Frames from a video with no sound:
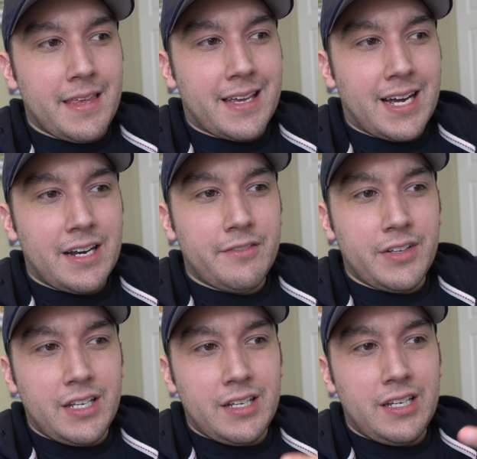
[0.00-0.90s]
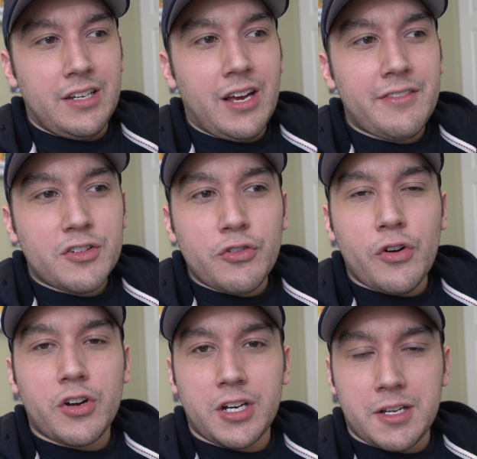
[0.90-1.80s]
kind of you have to
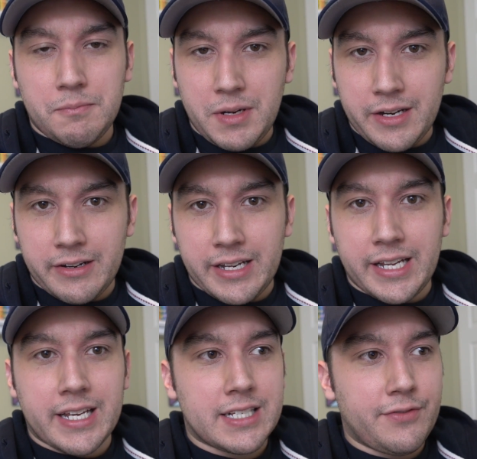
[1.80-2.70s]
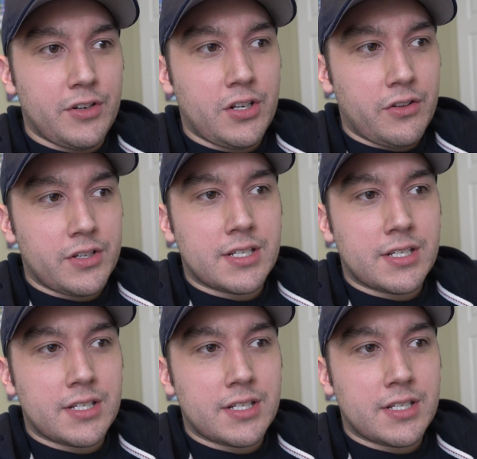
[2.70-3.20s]
grow a good community because if you don't,